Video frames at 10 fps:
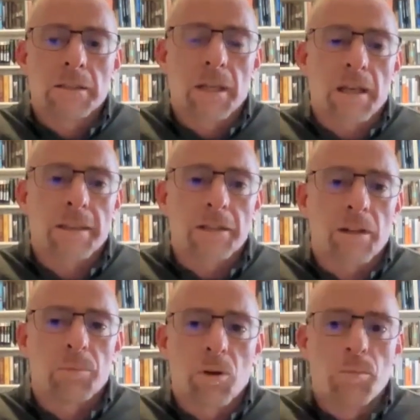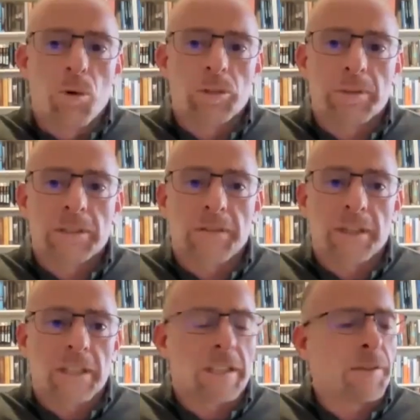Uh, I think there are both more
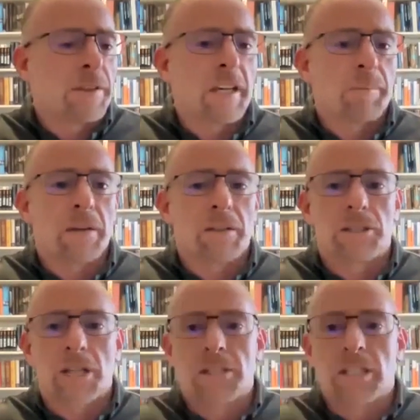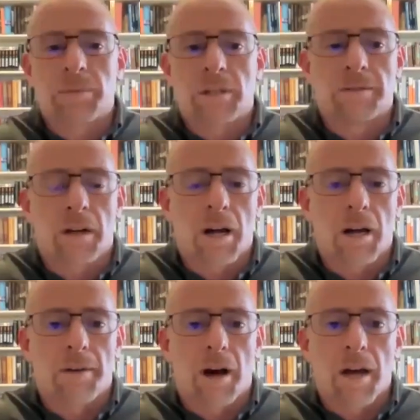specific things. If you think about the judgeship of
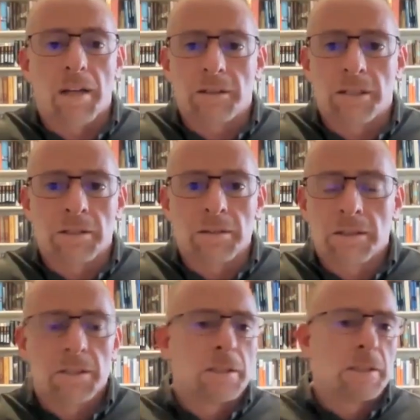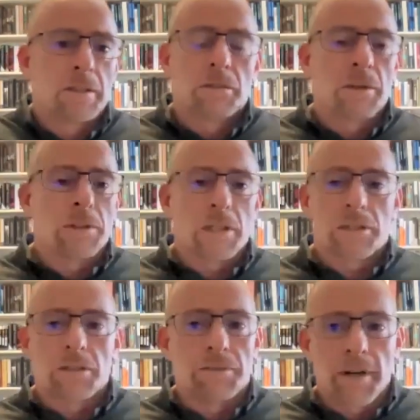of Othniel, with just
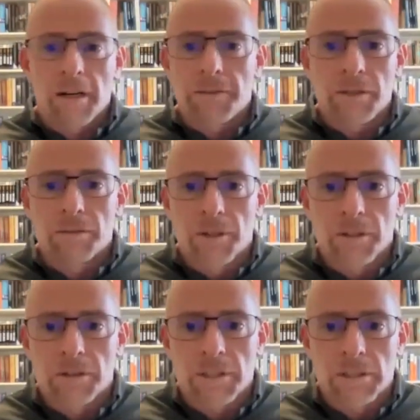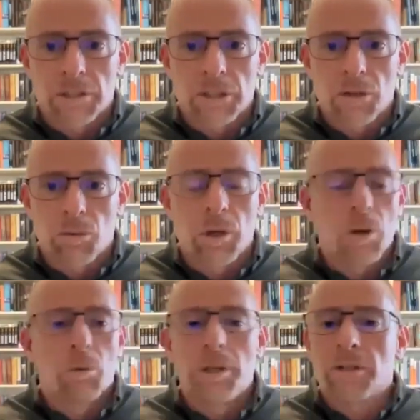those very few verses, you know,
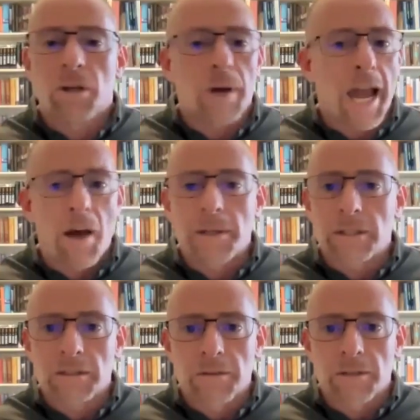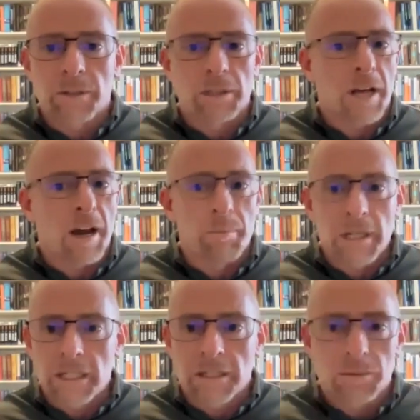we don't know how he delivered, we don't know how
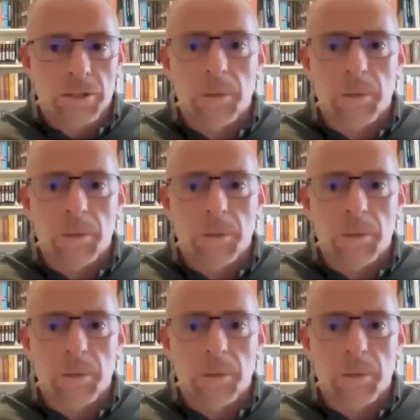many he delivered.